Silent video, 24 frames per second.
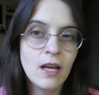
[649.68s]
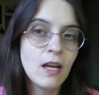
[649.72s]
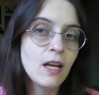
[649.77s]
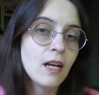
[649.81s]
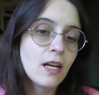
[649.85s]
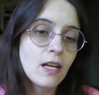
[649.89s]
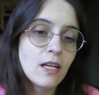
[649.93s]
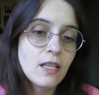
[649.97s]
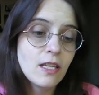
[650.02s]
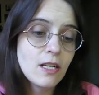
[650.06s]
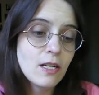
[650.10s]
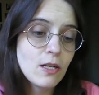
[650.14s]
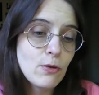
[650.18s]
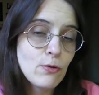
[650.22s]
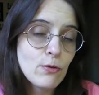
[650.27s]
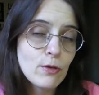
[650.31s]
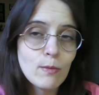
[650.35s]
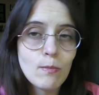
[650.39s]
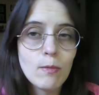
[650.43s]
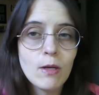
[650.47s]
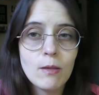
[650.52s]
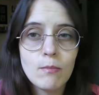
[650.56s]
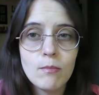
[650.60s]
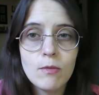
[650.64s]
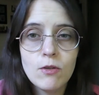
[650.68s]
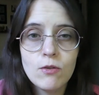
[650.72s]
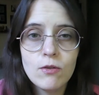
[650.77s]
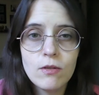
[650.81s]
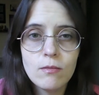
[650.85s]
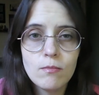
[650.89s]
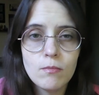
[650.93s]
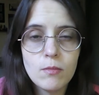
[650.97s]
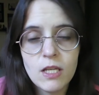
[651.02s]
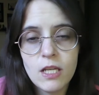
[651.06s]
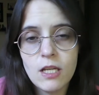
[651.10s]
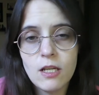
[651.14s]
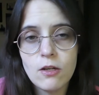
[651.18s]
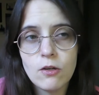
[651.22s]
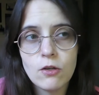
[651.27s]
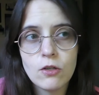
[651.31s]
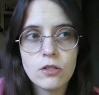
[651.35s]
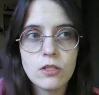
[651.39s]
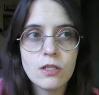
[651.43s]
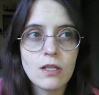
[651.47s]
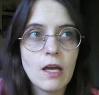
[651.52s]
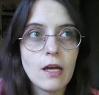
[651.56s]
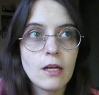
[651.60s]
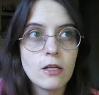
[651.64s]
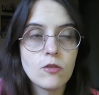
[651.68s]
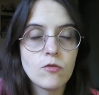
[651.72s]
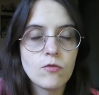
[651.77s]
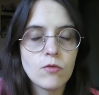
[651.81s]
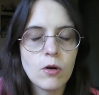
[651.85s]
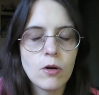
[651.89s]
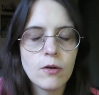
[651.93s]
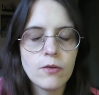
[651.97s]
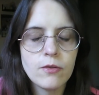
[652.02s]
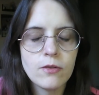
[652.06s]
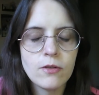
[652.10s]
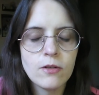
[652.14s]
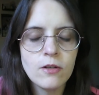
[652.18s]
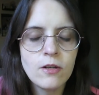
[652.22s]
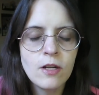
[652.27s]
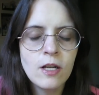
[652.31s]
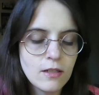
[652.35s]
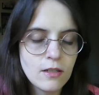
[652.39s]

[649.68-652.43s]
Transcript: and then use my milk heater slash frother.